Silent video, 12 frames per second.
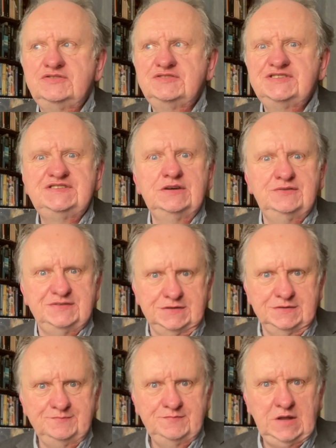
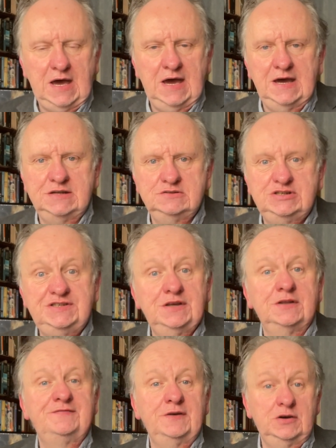Susan, and she's
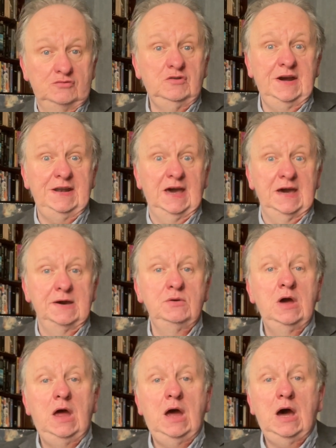on the phone right now.
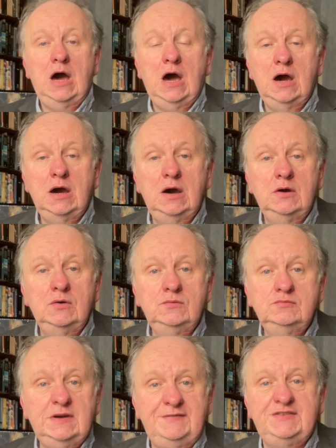
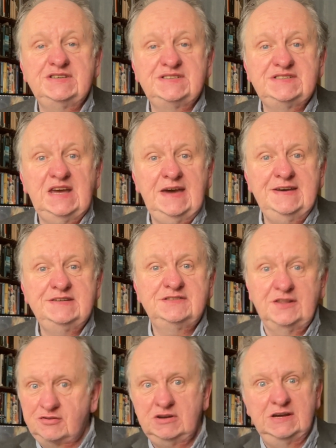We've just said
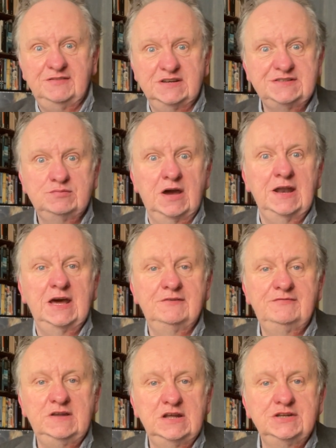the three of us, we're going to
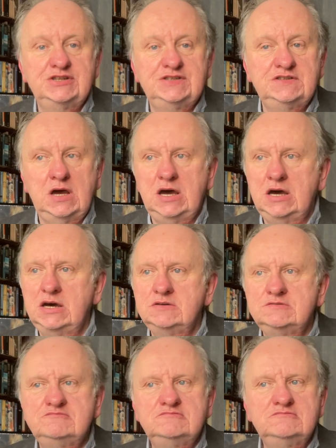have lunch
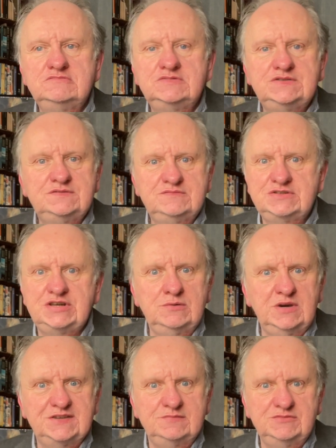2
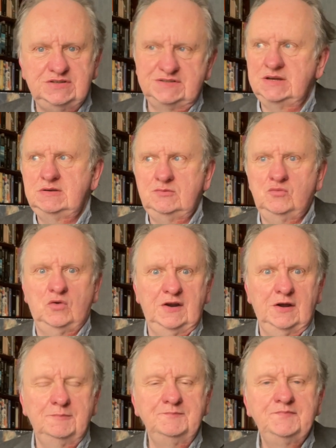weeks from Tuesday. Why
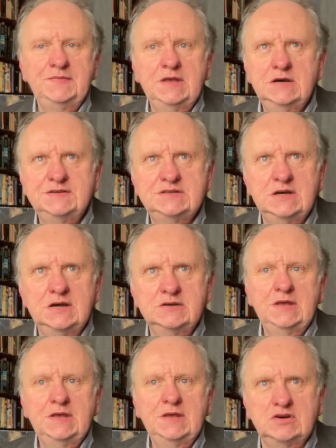not? There's
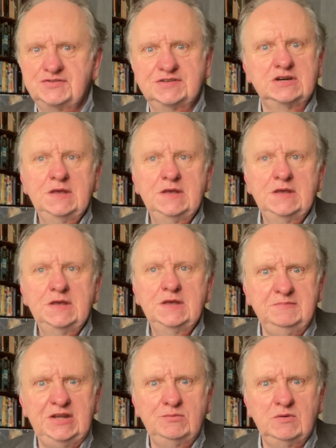a cost of coffee
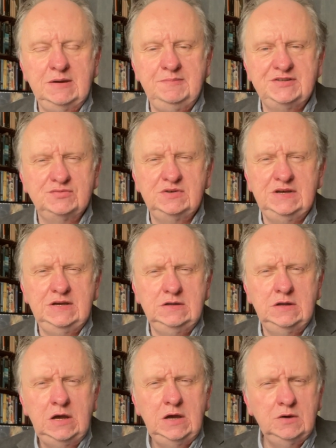midway
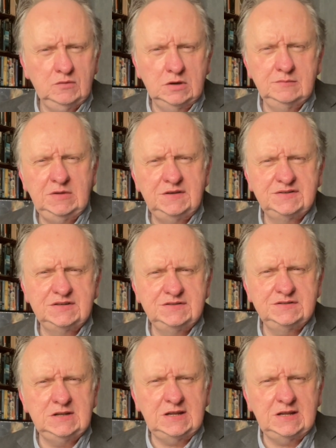between, well, me and Susan.